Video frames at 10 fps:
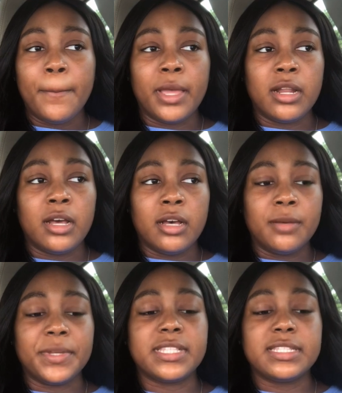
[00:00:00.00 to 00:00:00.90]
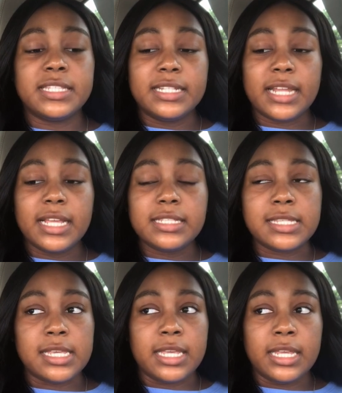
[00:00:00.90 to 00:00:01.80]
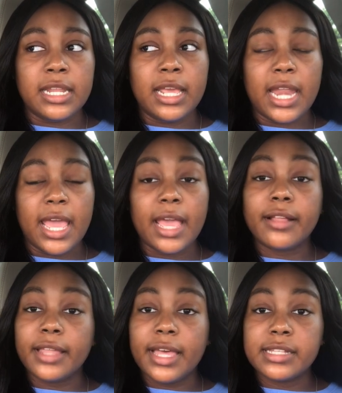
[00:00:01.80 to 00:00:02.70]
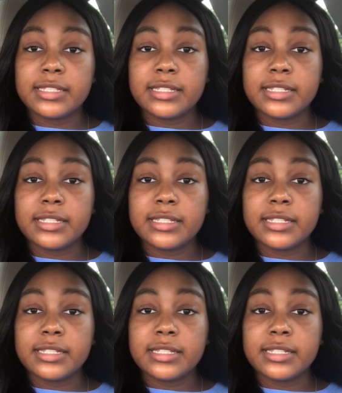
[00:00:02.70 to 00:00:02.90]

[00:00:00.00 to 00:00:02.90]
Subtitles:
But it's 10:19 and I had class